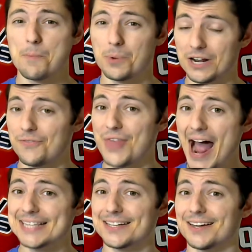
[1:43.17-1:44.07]
But if
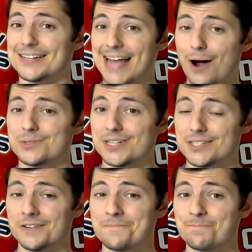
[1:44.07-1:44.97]
that's a down
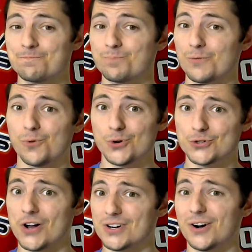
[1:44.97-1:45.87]
season for
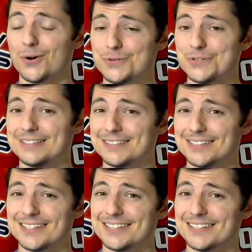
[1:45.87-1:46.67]
John Carlson,